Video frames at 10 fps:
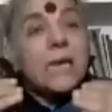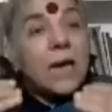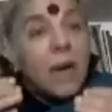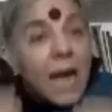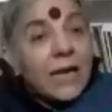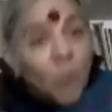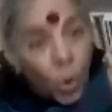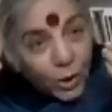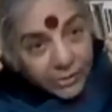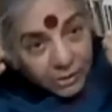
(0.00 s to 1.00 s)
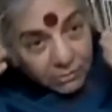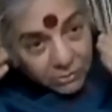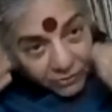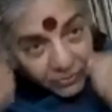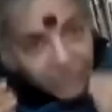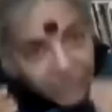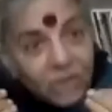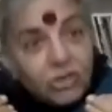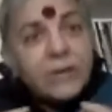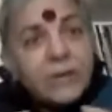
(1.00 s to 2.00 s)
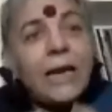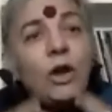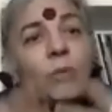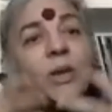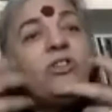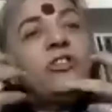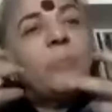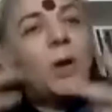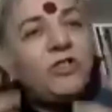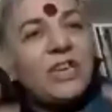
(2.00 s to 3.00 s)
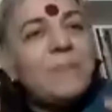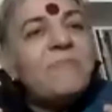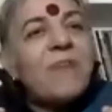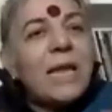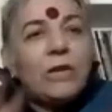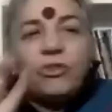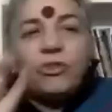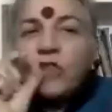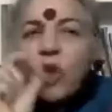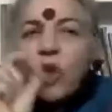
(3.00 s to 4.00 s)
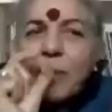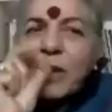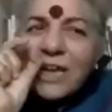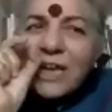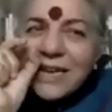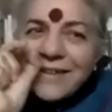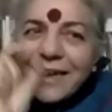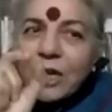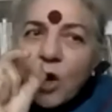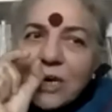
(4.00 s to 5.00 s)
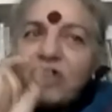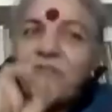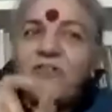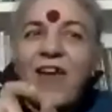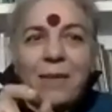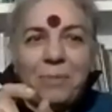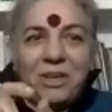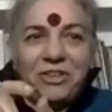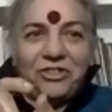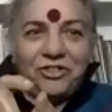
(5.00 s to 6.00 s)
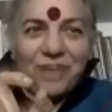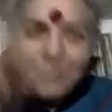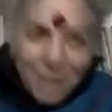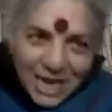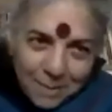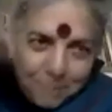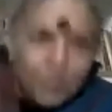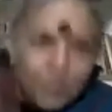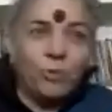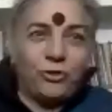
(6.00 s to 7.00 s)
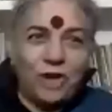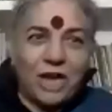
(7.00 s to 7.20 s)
I call it a civilizational dialogue because it's about deep values. It's not about technology fragments. being imposed on us.